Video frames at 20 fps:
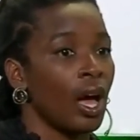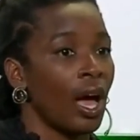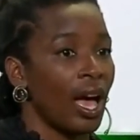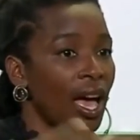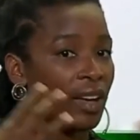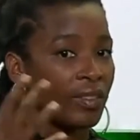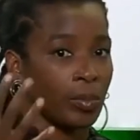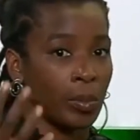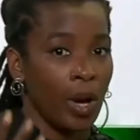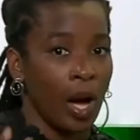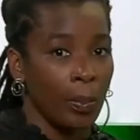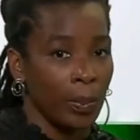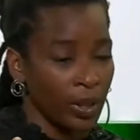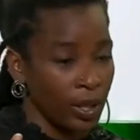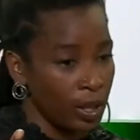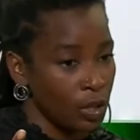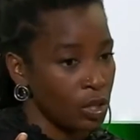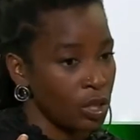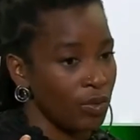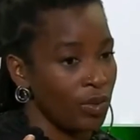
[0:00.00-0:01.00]
I have a
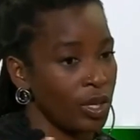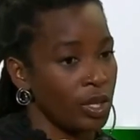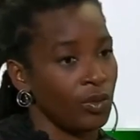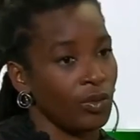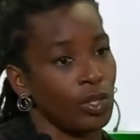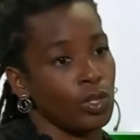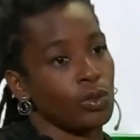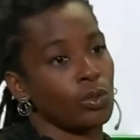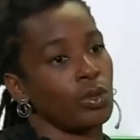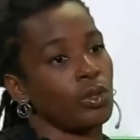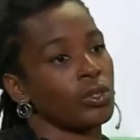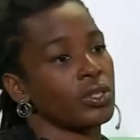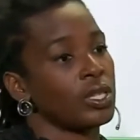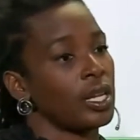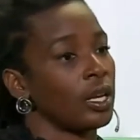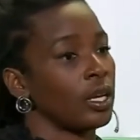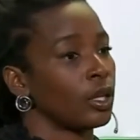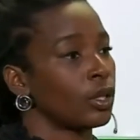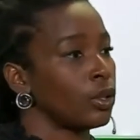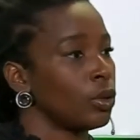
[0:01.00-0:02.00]
population of individuals
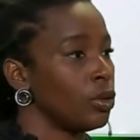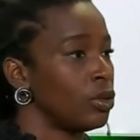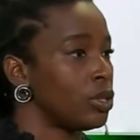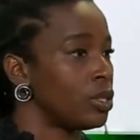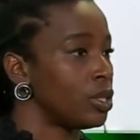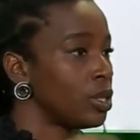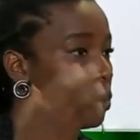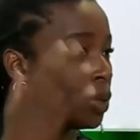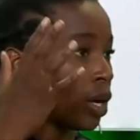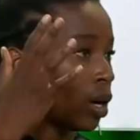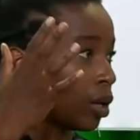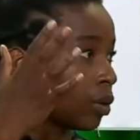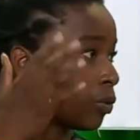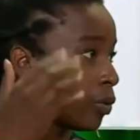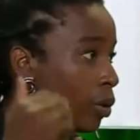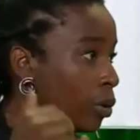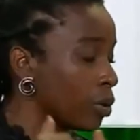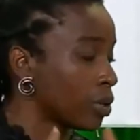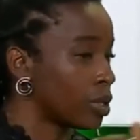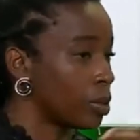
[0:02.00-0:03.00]
that includes some young
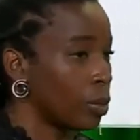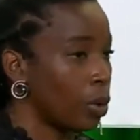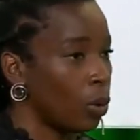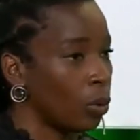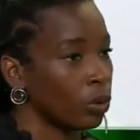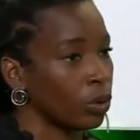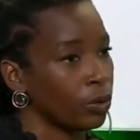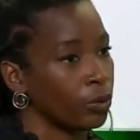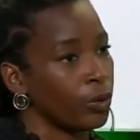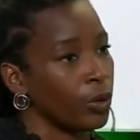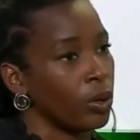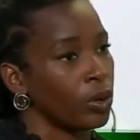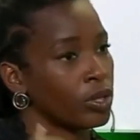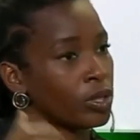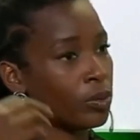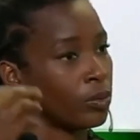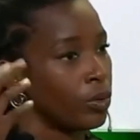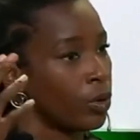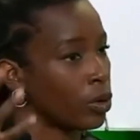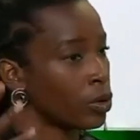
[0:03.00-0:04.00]
folks, some older folks,
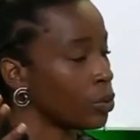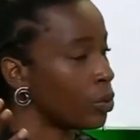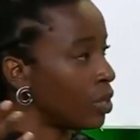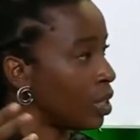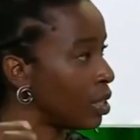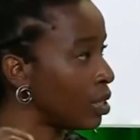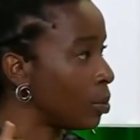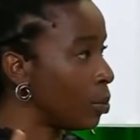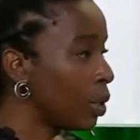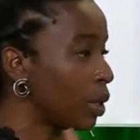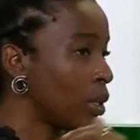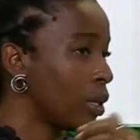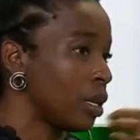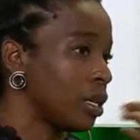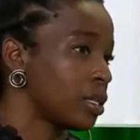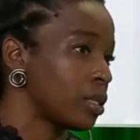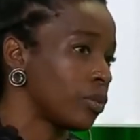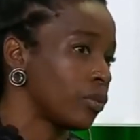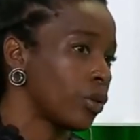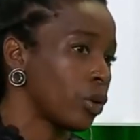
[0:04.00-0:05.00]
some folks with
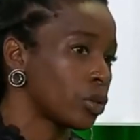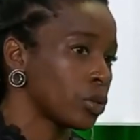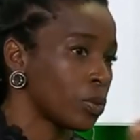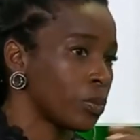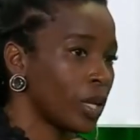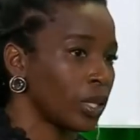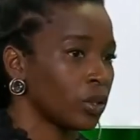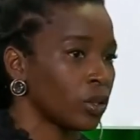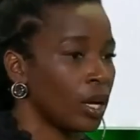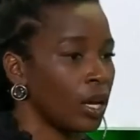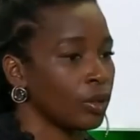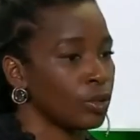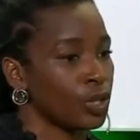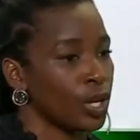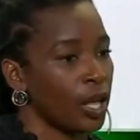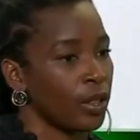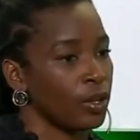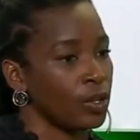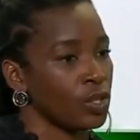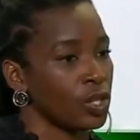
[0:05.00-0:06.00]
disabilities, some folks with mental health
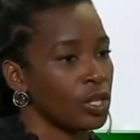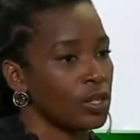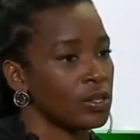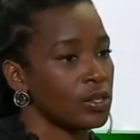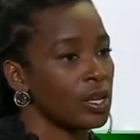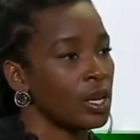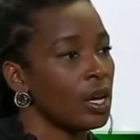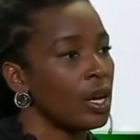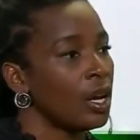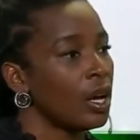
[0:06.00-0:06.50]
challenges.